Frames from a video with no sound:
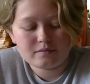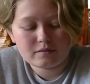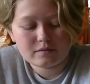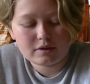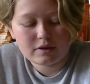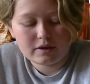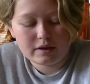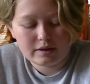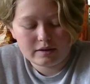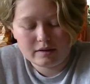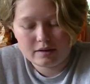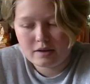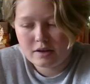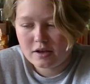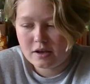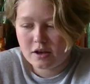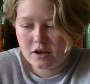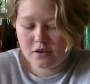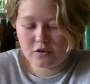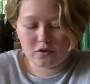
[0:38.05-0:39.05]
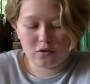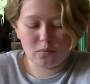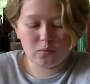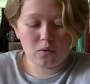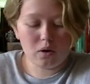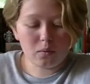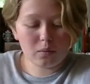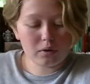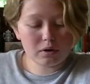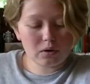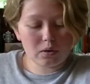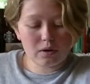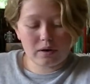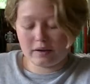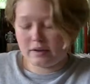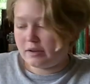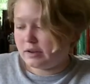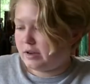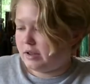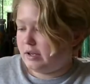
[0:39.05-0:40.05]
Okay, so what we're going
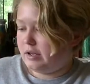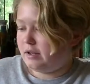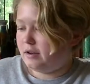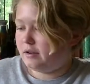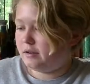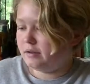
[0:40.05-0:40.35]
to need